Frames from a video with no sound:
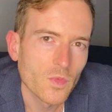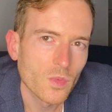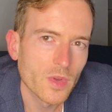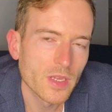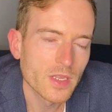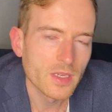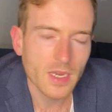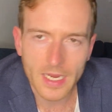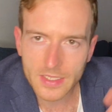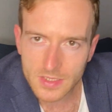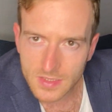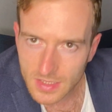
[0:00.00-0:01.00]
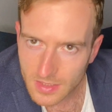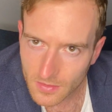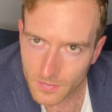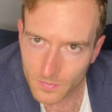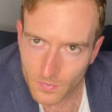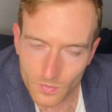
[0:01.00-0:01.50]
when I just need
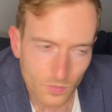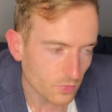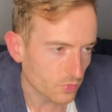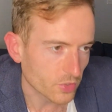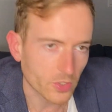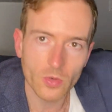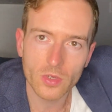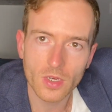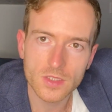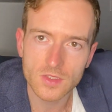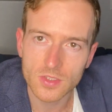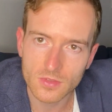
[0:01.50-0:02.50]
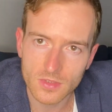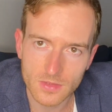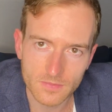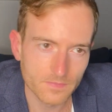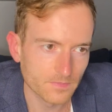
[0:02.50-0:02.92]
to go across the street,